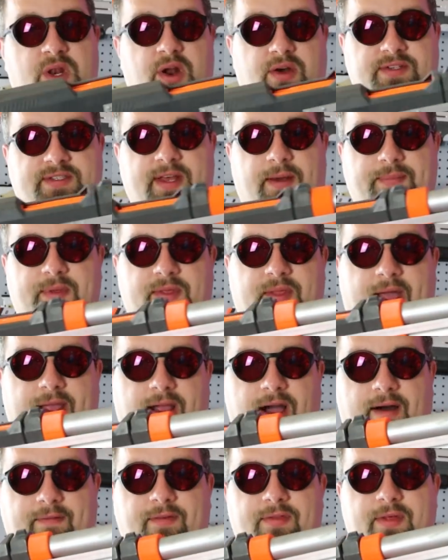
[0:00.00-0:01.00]
you know, something
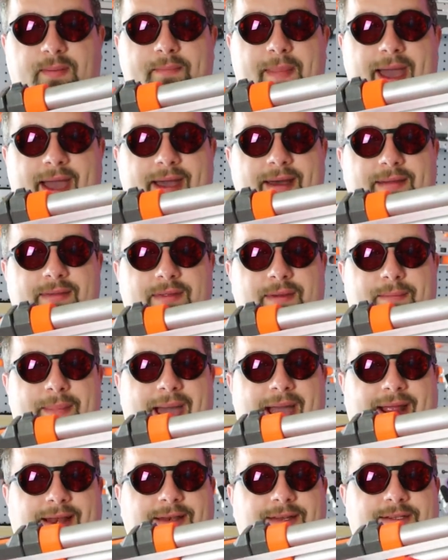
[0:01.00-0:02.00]
like off of the
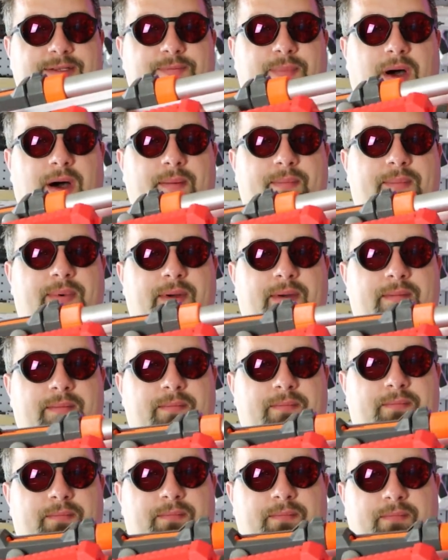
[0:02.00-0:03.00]
Magnus pump
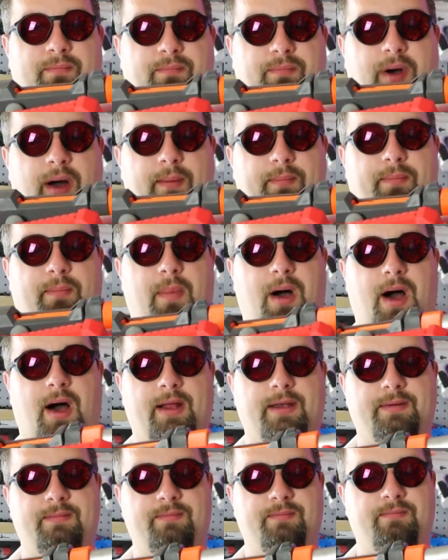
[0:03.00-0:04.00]

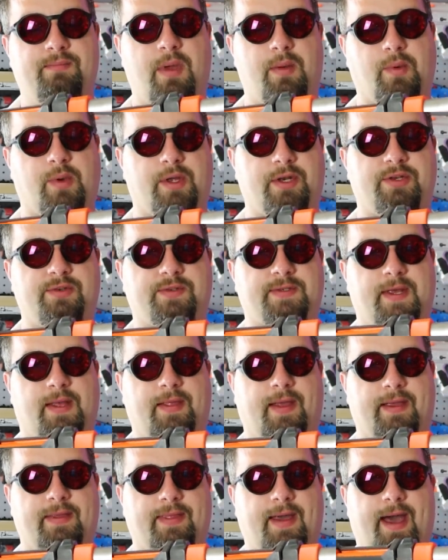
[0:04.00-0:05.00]
mod. Maybe we could do
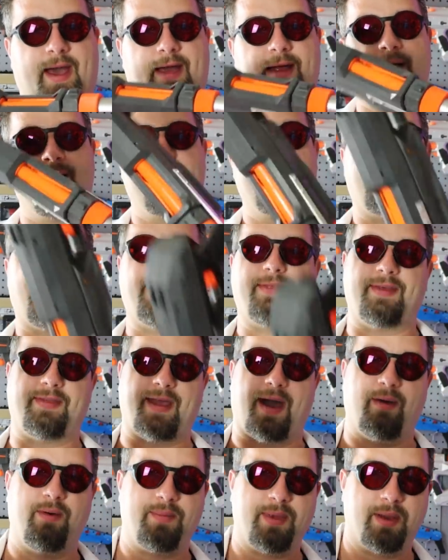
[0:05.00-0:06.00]
something like that. I think
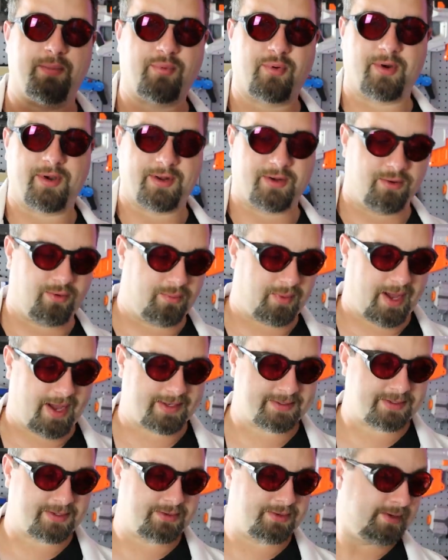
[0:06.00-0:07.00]
that would be a pretty cool
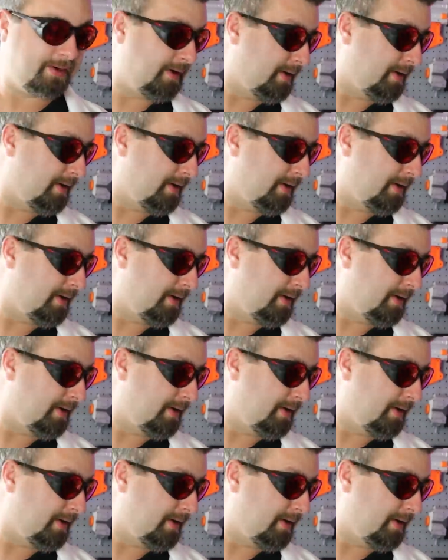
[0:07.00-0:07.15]
blaster.